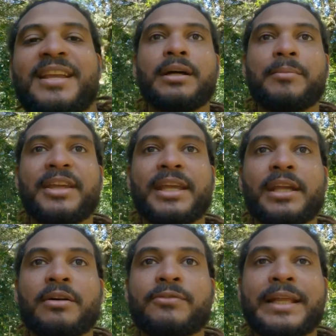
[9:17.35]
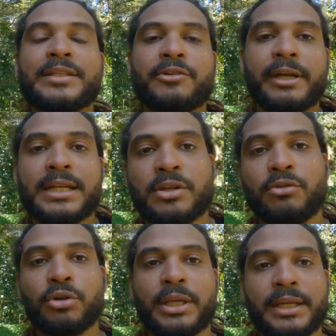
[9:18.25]
I'm thinking of entering as a
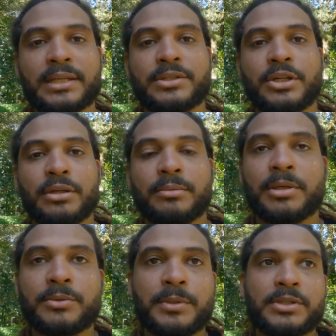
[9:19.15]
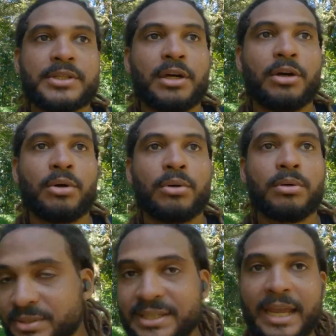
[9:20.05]
rookie next year, but we'll see how
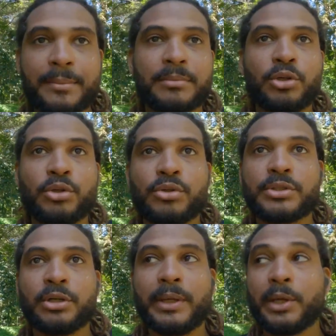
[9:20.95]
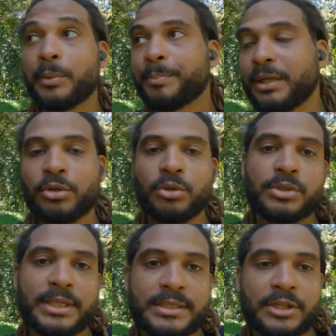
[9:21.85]
time goes, how equipment
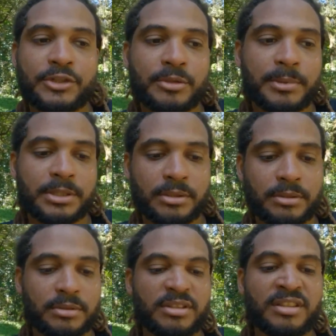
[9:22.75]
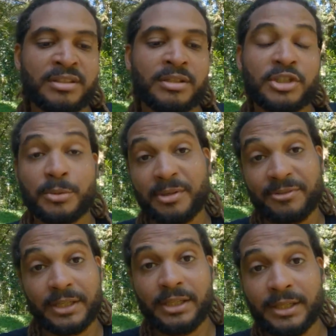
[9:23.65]
goes, etc. But should be
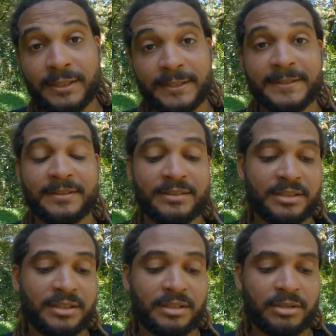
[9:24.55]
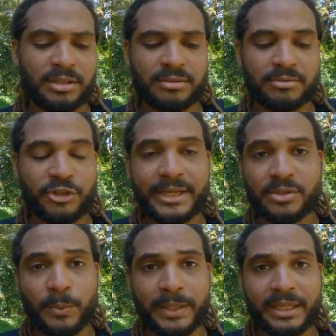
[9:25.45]
fun. Not trying
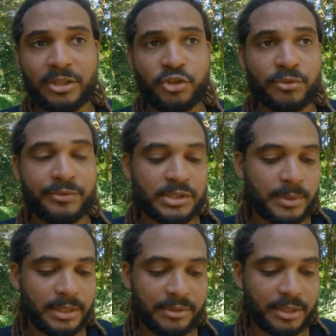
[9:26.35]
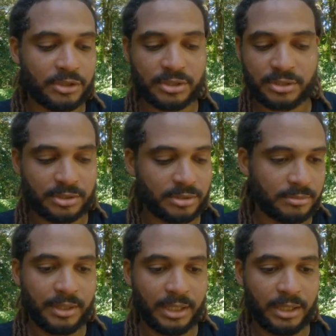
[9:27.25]
to win any trophies or anything, just
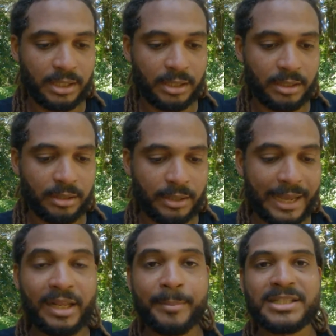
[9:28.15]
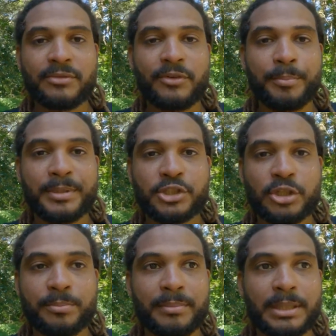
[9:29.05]
the element of
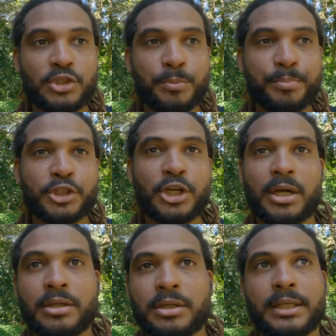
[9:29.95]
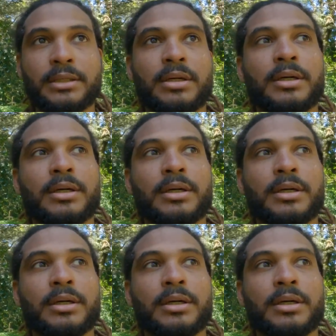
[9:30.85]
competition makes you push harder, and